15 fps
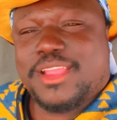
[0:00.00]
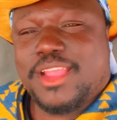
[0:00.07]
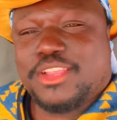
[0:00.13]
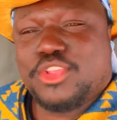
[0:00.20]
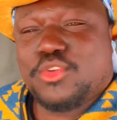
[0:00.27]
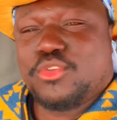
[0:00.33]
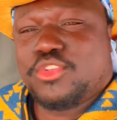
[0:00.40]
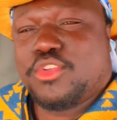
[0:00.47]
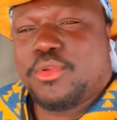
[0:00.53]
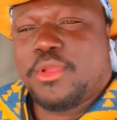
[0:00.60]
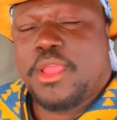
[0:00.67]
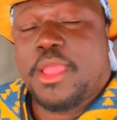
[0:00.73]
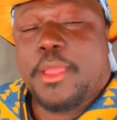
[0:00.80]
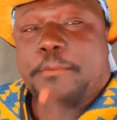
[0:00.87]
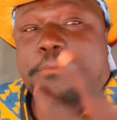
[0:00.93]
You,
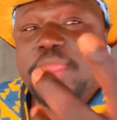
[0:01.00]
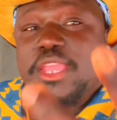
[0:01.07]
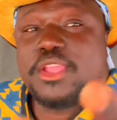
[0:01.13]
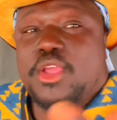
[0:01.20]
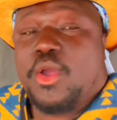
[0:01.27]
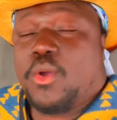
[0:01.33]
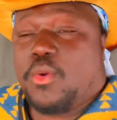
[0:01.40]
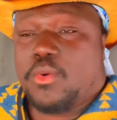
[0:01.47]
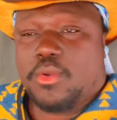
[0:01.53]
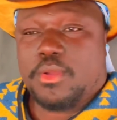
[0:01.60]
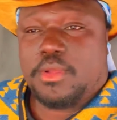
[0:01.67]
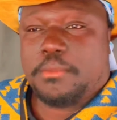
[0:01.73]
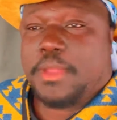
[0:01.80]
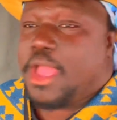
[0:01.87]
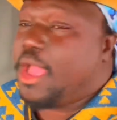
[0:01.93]
Mingo,
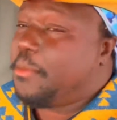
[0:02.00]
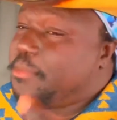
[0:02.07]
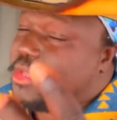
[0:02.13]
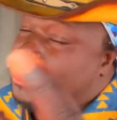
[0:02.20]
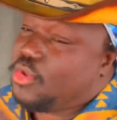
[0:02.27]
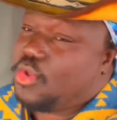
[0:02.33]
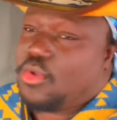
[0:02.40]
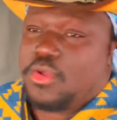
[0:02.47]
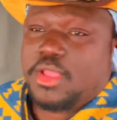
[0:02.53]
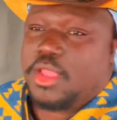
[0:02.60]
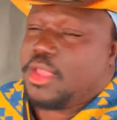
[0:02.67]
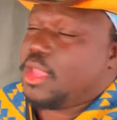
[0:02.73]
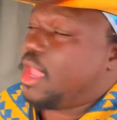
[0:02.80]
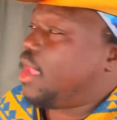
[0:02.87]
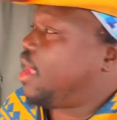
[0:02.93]
my Mingo,
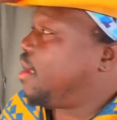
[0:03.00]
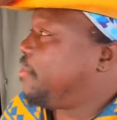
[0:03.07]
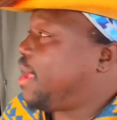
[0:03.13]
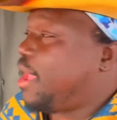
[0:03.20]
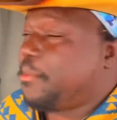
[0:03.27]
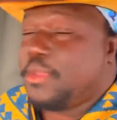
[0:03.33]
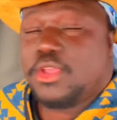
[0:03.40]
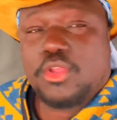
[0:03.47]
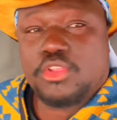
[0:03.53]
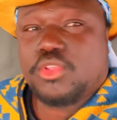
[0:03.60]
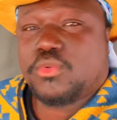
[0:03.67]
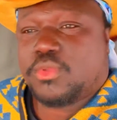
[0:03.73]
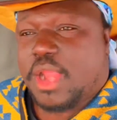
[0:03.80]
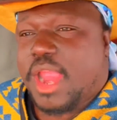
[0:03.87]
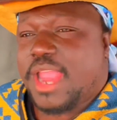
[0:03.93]
hey, yeah, my Mingo,
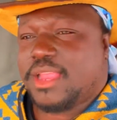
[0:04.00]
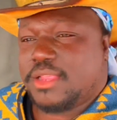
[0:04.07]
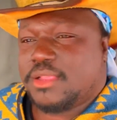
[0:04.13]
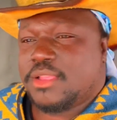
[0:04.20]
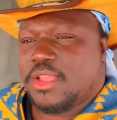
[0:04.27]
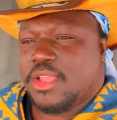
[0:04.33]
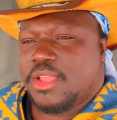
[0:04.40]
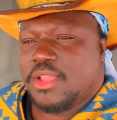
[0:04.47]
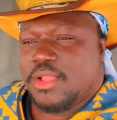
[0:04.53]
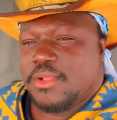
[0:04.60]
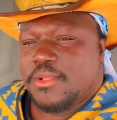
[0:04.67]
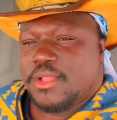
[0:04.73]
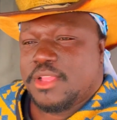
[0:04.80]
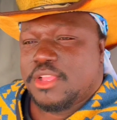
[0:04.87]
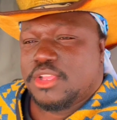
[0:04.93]
you right,
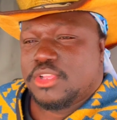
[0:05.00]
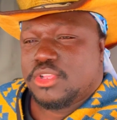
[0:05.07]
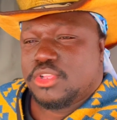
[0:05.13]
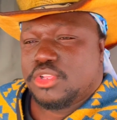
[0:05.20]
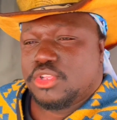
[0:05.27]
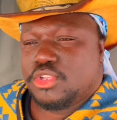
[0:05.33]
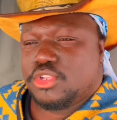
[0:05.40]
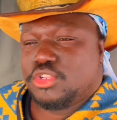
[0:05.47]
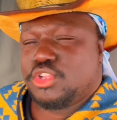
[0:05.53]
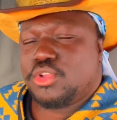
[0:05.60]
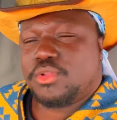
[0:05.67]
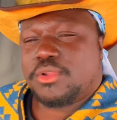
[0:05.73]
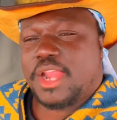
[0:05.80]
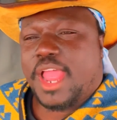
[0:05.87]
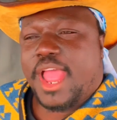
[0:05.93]

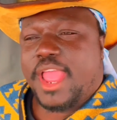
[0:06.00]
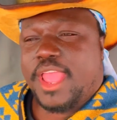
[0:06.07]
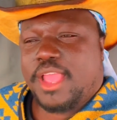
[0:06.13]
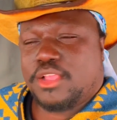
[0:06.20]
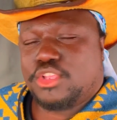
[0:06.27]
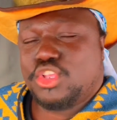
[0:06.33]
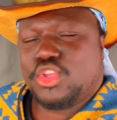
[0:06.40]
Emmanuel,